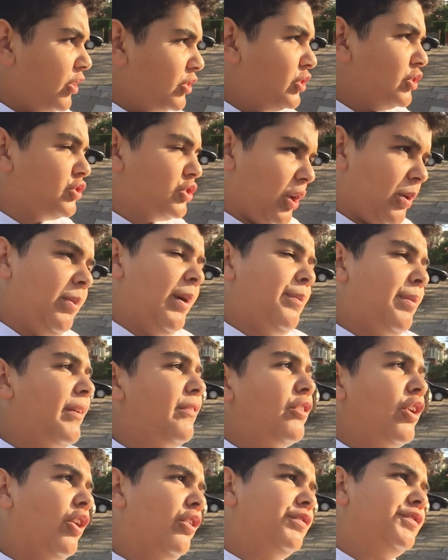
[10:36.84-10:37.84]
To drop my
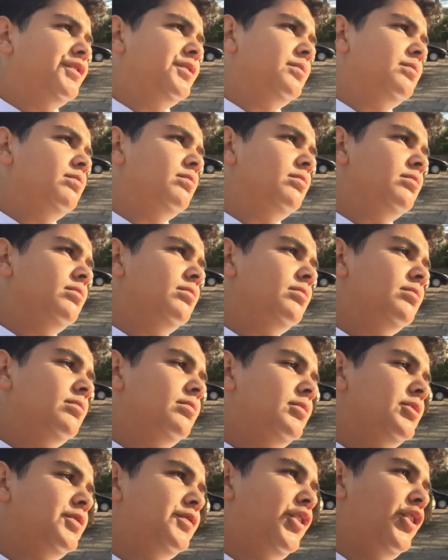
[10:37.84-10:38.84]
brother off.
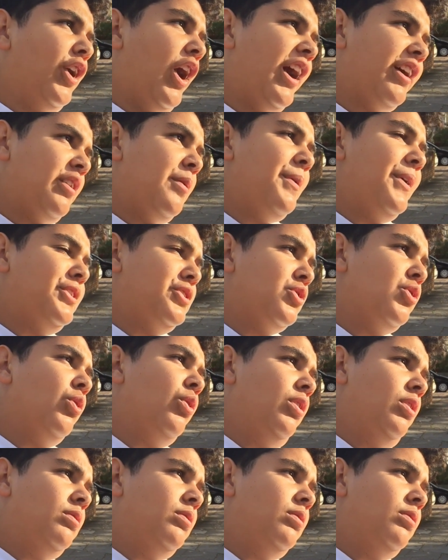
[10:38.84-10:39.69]
For Arabic school.